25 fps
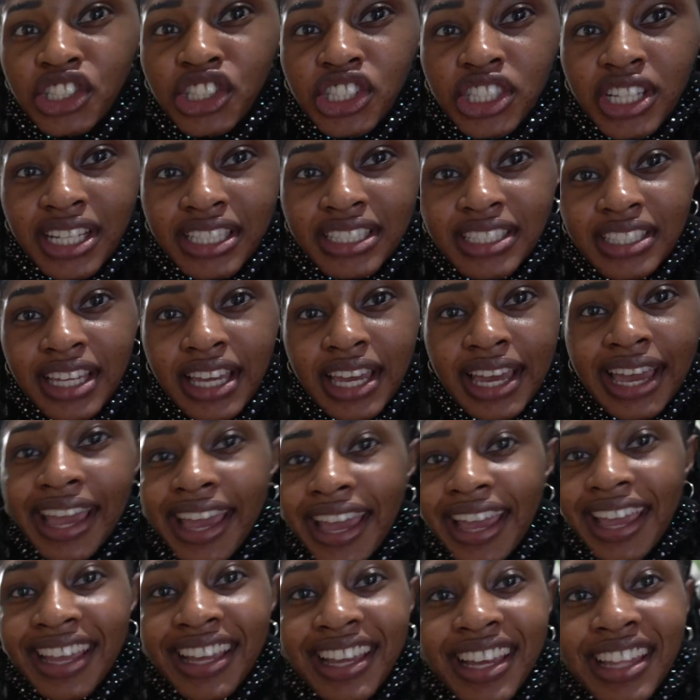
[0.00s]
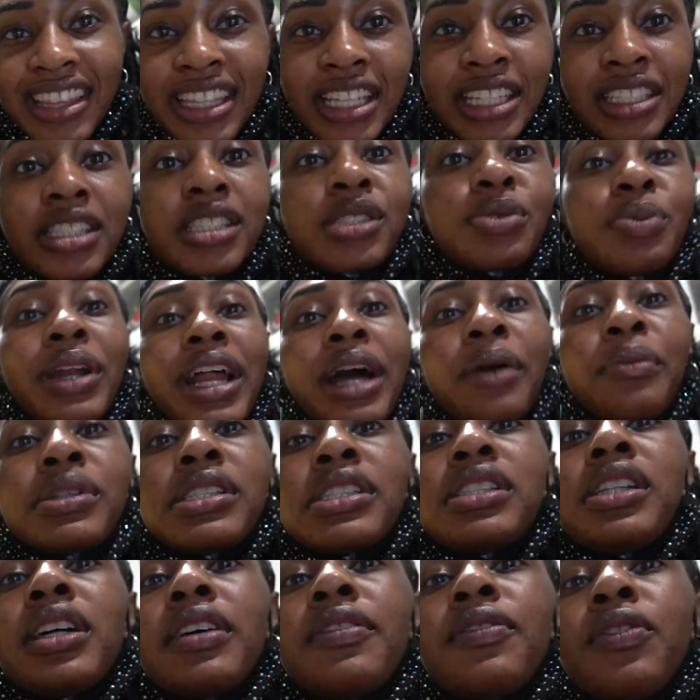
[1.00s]
Just egg. This is what I
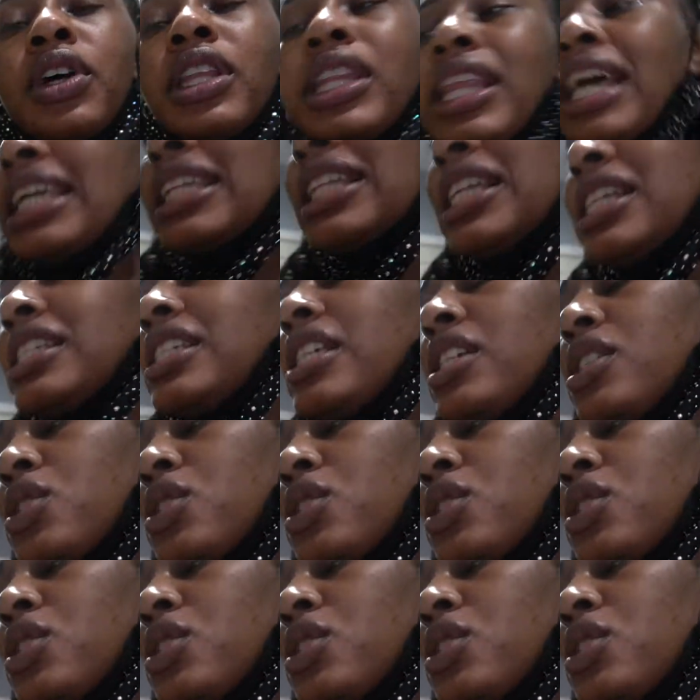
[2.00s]
was looking for. Like, this